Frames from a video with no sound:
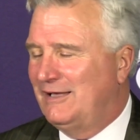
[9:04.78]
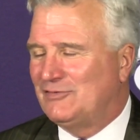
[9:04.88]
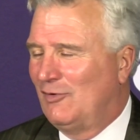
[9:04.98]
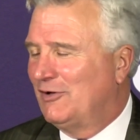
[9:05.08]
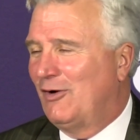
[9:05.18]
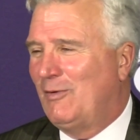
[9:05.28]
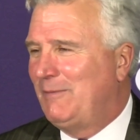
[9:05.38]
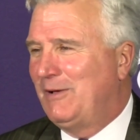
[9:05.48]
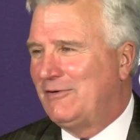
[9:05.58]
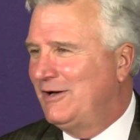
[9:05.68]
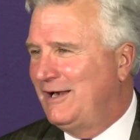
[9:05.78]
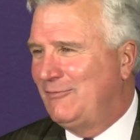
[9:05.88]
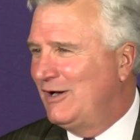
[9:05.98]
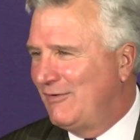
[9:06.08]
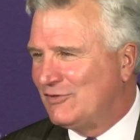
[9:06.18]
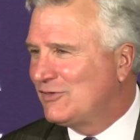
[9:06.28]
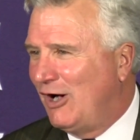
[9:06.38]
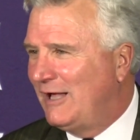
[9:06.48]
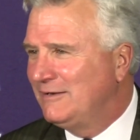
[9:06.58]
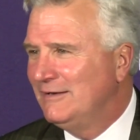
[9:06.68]
Antonio are way better than anyone ever
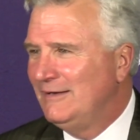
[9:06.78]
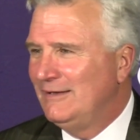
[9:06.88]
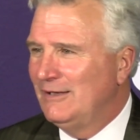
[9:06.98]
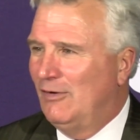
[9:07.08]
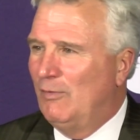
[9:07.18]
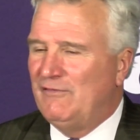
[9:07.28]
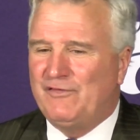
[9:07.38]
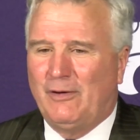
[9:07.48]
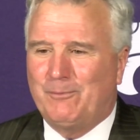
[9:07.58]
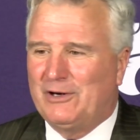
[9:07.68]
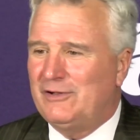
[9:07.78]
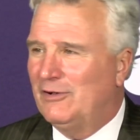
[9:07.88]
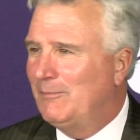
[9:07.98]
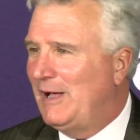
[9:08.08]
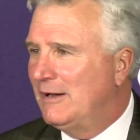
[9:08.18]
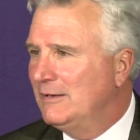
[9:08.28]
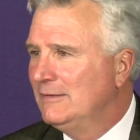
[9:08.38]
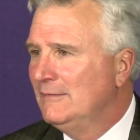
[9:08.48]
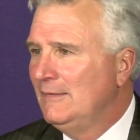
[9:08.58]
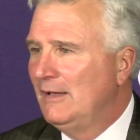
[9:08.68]
thought. You know, we felt pretty good about it.
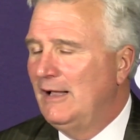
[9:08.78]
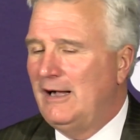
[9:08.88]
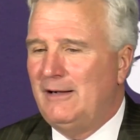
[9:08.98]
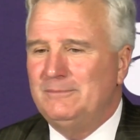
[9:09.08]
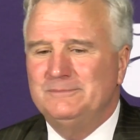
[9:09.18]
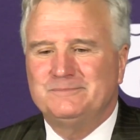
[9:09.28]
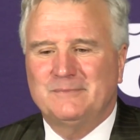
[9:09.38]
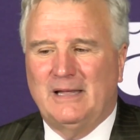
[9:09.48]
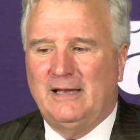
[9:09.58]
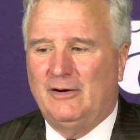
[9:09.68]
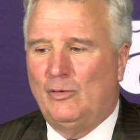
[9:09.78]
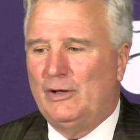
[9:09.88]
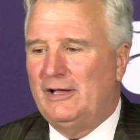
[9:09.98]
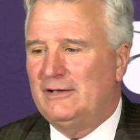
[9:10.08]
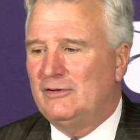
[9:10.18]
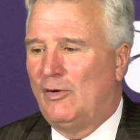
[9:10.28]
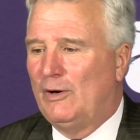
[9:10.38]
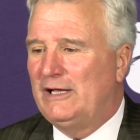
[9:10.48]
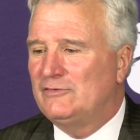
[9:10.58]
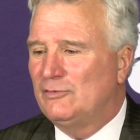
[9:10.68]
Um, you know, and
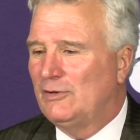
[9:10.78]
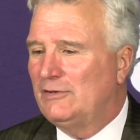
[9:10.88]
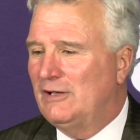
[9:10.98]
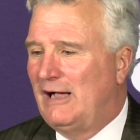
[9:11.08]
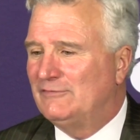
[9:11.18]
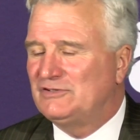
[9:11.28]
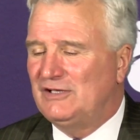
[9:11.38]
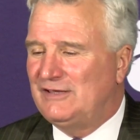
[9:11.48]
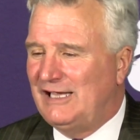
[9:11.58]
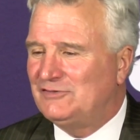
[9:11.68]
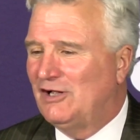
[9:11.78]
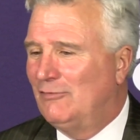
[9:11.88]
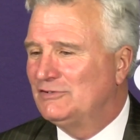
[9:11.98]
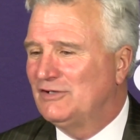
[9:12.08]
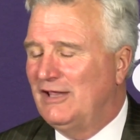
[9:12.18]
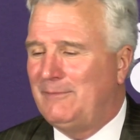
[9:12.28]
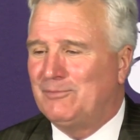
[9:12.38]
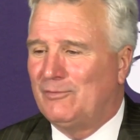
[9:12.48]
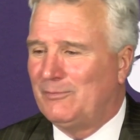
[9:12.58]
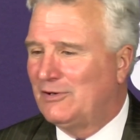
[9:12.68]
going into it, obviously DaJuan was a late
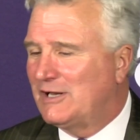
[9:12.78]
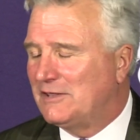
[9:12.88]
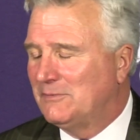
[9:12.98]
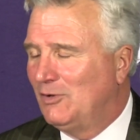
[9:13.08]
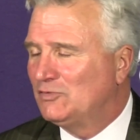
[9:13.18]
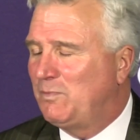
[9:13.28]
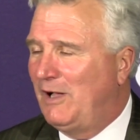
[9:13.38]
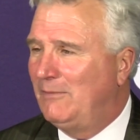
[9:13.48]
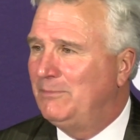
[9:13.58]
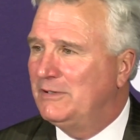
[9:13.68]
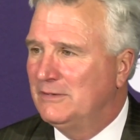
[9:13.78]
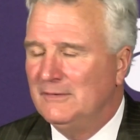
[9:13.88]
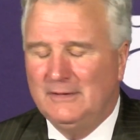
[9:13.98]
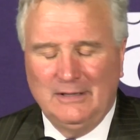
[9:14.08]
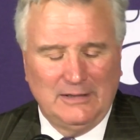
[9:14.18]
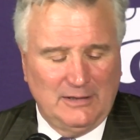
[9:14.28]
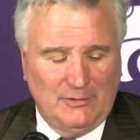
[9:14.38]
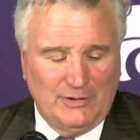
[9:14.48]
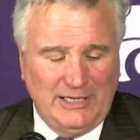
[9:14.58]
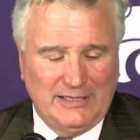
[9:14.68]
bloomer and got the most pub, but you
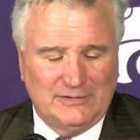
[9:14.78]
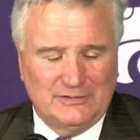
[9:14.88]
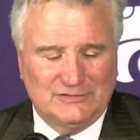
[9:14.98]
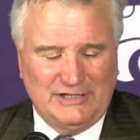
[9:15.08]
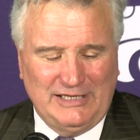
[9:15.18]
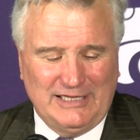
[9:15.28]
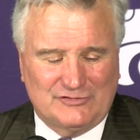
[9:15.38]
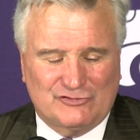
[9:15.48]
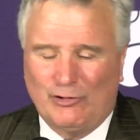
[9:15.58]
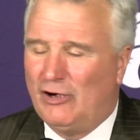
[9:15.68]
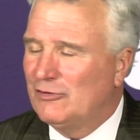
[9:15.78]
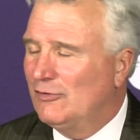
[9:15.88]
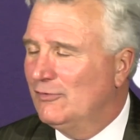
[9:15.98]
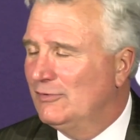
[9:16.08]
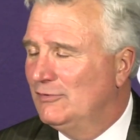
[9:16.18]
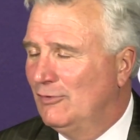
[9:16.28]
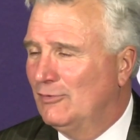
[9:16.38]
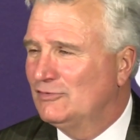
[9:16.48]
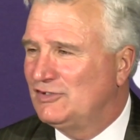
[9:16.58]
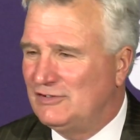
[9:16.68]
know he he gets stronger and learns.